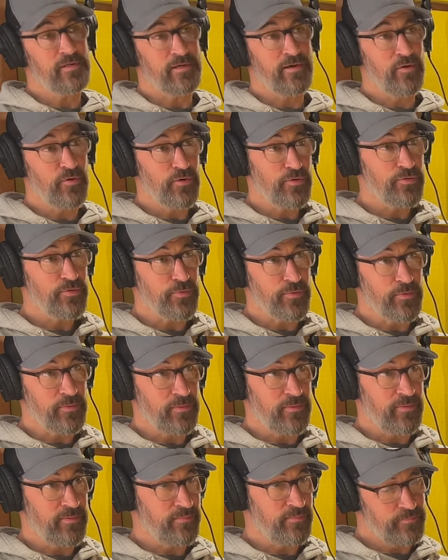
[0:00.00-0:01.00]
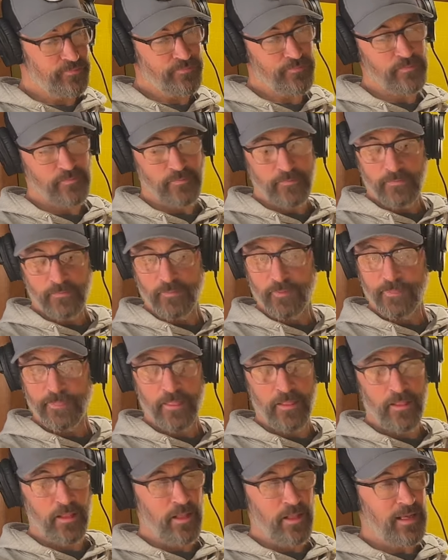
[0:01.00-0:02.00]
go through,
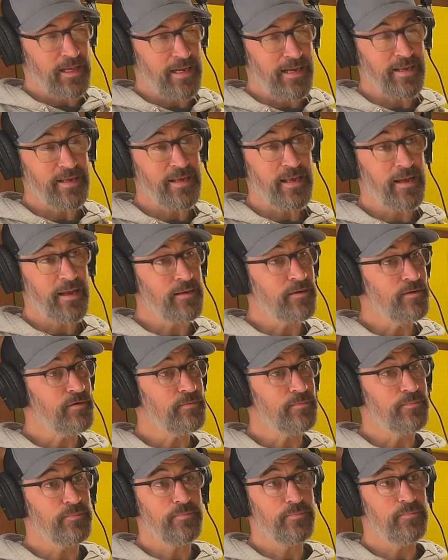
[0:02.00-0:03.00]
I gained a